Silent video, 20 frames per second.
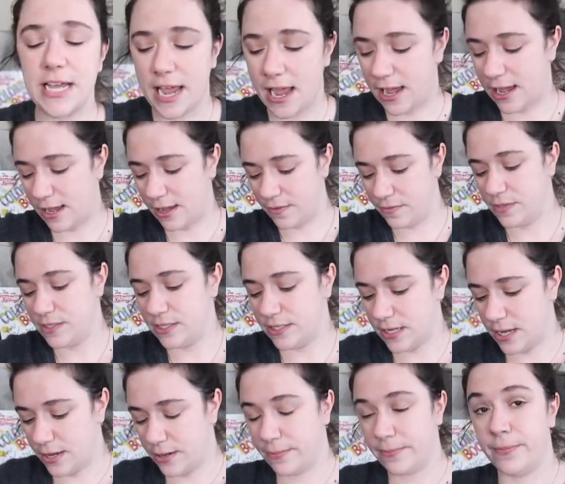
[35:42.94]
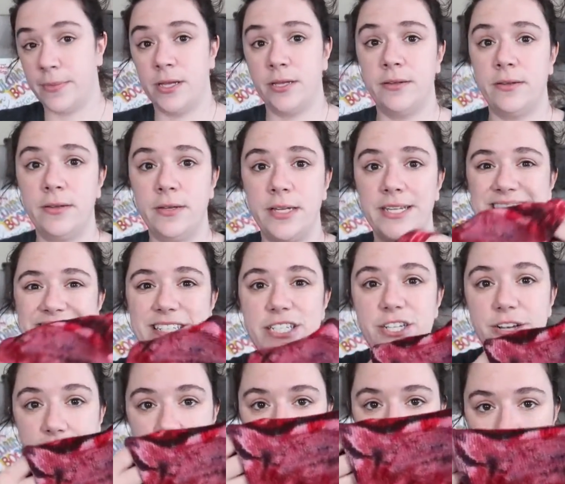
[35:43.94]
to have some
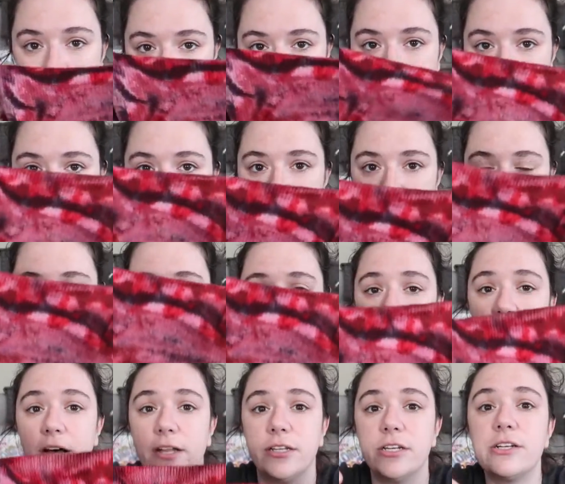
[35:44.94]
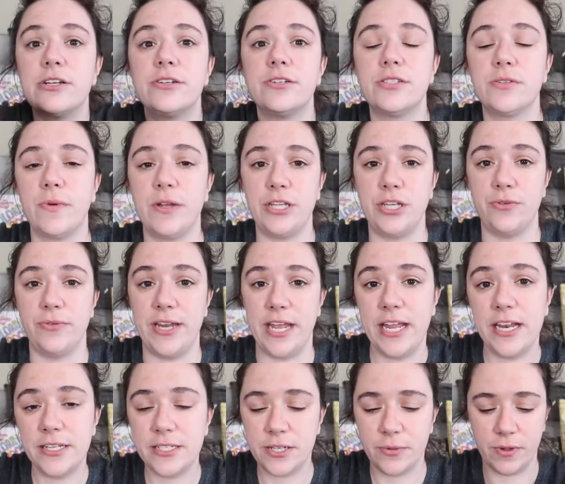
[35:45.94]
dulling of the colors when you
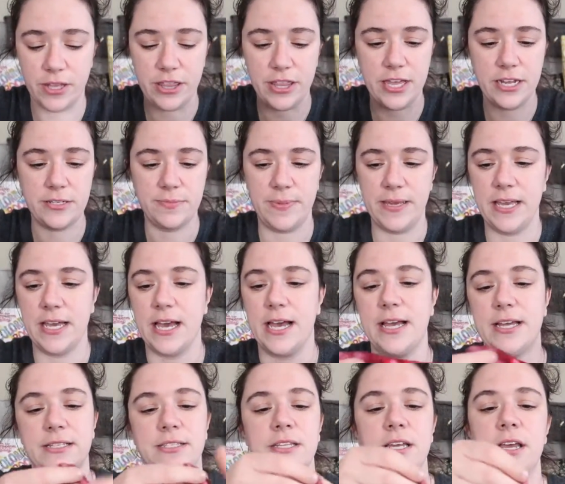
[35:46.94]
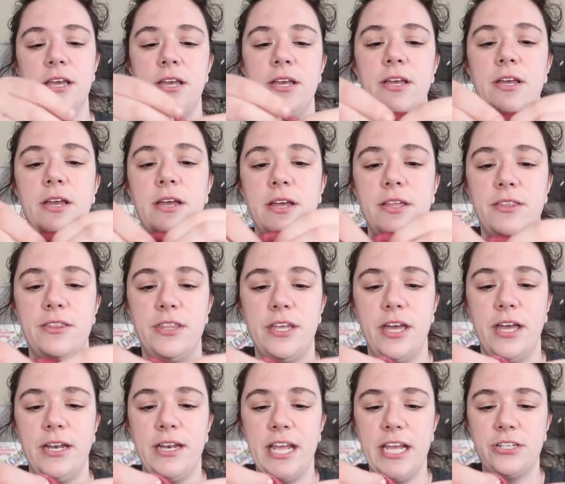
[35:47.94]
knit with it, because
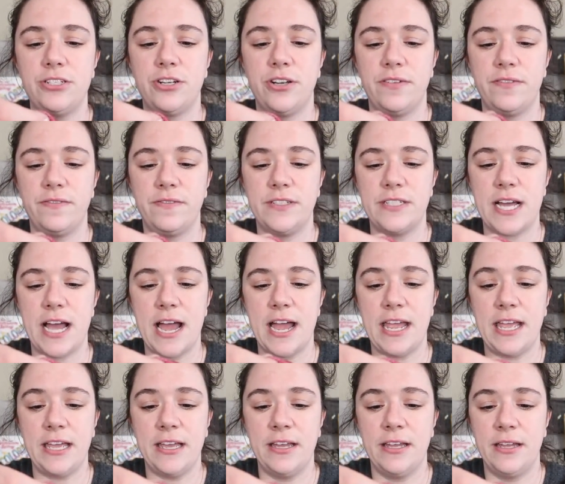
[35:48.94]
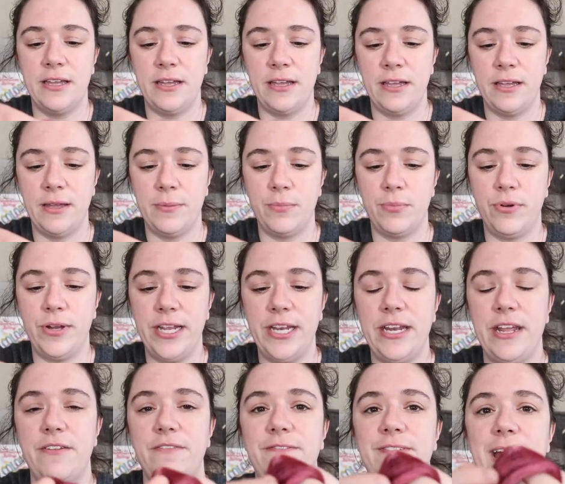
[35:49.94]
the nature of dyeing
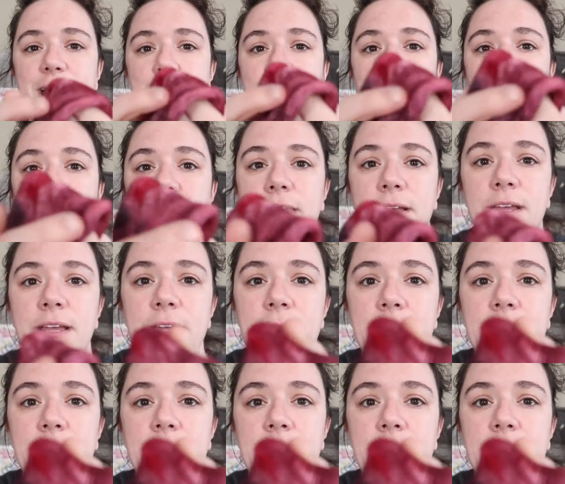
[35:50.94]
pre-knit fabric